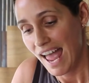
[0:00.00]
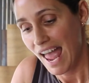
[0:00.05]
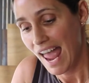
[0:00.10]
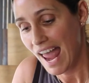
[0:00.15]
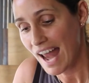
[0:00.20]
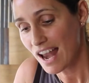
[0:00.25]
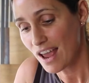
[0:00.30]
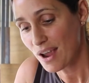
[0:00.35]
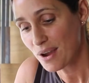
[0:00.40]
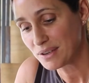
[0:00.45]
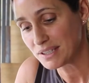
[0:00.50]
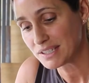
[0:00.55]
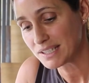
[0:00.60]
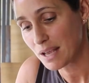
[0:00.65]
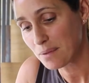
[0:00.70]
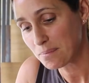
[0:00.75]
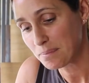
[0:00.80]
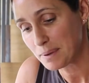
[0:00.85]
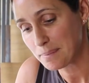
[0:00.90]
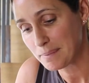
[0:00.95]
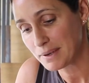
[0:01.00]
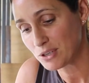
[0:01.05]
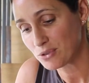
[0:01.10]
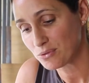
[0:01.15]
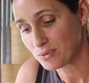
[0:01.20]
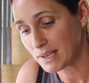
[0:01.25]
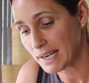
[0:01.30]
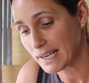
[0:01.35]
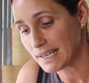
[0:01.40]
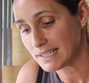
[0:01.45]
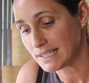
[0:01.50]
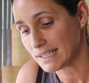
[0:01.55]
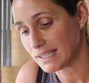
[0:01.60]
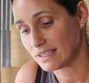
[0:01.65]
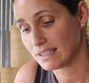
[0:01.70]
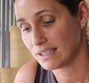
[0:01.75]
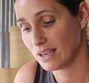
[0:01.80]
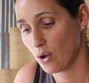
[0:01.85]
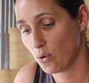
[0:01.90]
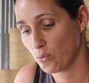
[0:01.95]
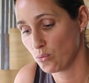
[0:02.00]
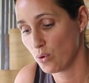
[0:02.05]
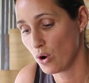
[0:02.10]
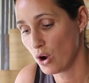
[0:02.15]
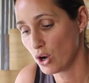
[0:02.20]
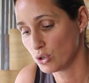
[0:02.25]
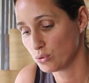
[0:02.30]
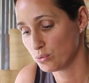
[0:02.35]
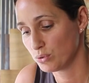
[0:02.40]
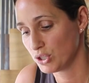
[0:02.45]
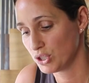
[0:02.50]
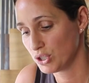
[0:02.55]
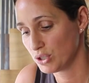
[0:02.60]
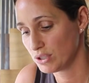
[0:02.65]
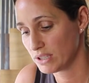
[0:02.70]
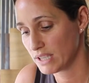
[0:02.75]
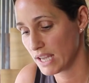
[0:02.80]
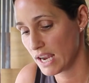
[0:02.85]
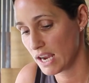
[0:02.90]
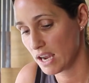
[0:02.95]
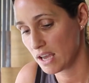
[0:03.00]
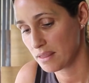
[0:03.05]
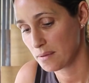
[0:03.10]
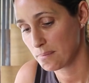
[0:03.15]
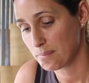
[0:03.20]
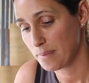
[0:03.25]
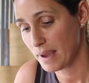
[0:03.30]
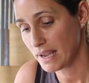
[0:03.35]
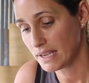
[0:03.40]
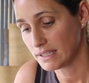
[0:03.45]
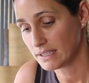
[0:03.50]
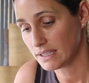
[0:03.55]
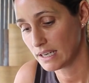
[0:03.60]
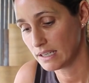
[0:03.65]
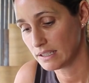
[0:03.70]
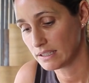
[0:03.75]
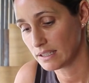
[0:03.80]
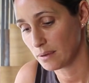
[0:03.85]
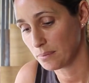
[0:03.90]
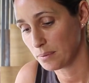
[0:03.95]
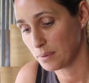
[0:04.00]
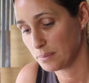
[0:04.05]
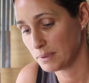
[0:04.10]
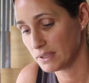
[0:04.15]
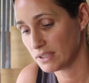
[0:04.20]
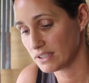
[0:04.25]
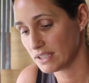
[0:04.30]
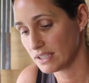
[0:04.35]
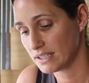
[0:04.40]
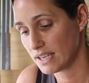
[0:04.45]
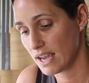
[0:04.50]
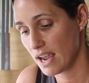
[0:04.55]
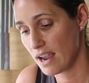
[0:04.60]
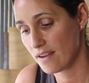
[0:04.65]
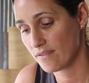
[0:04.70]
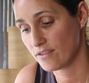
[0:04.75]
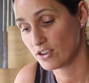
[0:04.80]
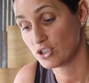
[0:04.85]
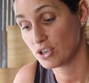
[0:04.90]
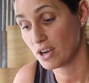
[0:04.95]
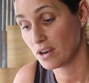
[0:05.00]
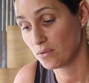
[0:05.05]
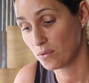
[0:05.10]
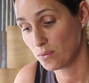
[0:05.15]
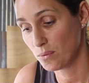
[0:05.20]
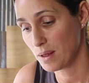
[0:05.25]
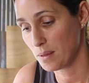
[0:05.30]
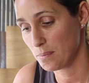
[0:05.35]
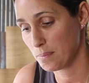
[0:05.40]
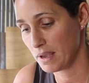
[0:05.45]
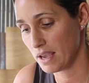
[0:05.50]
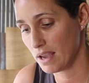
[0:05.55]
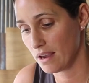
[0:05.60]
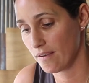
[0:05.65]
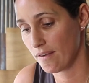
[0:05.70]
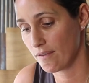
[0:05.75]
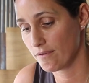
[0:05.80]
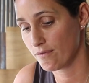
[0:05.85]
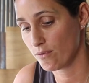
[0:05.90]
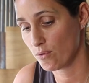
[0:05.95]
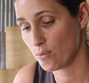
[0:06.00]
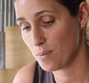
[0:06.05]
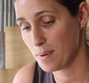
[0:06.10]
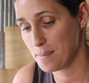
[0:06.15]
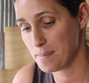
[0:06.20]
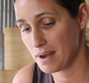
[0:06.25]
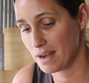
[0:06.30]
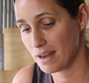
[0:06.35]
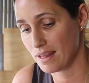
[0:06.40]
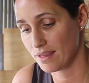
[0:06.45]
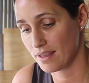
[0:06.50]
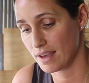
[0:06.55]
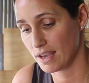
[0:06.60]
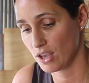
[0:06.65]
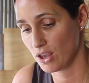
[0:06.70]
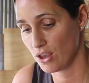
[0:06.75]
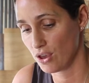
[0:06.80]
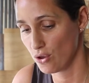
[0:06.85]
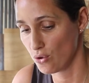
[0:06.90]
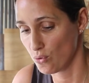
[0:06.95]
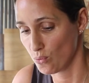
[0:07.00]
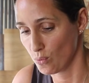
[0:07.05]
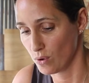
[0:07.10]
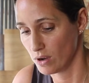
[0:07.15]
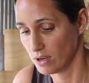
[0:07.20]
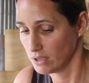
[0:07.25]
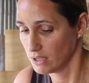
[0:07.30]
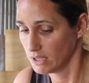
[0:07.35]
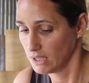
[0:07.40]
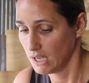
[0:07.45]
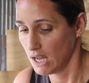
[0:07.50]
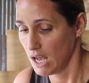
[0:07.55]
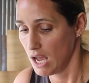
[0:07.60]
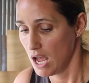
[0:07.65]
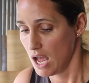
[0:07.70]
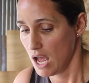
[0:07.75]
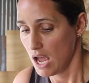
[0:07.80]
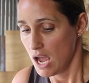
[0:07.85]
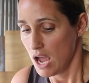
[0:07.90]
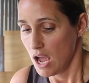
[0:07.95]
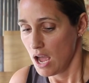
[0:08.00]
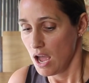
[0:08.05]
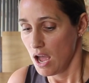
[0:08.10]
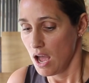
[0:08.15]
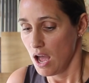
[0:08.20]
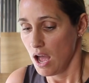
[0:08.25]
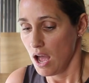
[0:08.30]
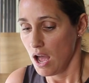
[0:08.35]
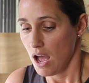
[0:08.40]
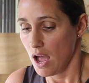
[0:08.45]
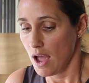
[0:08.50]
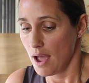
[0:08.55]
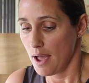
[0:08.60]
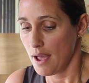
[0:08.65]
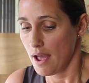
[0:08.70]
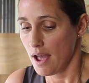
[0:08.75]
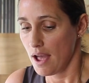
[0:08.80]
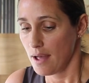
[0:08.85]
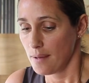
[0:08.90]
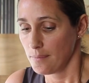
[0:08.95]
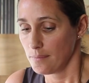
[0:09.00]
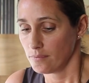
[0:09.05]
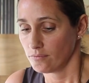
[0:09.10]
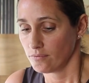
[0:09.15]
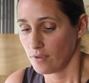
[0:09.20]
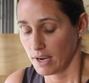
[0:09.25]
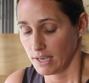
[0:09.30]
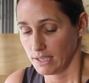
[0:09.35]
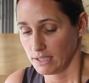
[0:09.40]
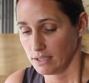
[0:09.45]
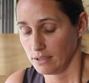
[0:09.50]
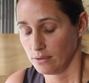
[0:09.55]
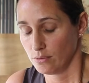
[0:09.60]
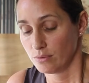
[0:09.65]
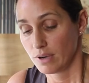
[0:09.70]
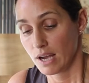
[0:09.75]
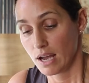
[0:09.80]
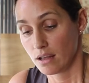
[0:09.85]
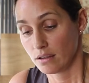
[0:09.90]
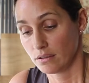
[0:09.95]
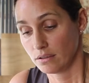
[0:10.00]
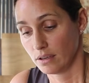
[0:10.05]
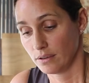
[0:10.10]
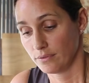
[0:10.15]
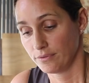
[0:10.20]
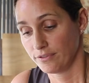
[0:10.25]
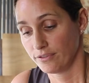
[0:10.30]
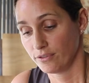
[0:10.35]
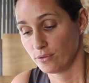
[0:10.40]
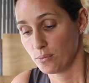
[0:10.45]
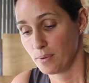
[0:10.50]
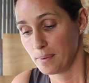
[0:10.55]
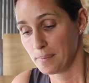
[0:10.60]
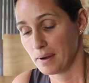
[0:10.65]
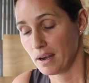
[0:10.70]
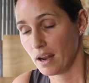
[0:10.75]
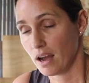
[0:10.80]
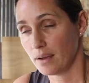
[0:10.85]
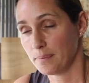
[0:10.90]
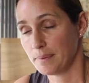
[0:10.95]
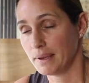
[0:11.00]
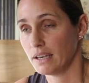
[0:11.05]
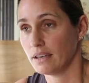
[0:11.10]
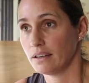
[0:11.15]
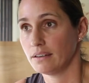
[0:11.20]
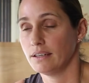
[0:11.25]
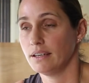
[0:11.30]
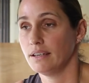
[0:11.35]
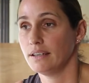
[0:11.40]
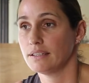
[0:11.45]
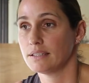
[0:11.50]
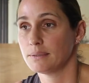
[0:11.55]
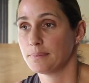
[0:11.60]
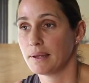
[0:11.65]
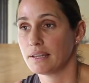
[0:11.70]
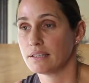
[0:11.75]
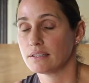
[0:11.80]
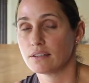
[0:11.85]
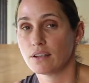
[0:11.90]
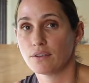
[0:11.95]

Hello, supplement related. What would you say are the best daily supplements to take for general well-being for women? Thank you. Um, right, well, for women, I mean, it depends.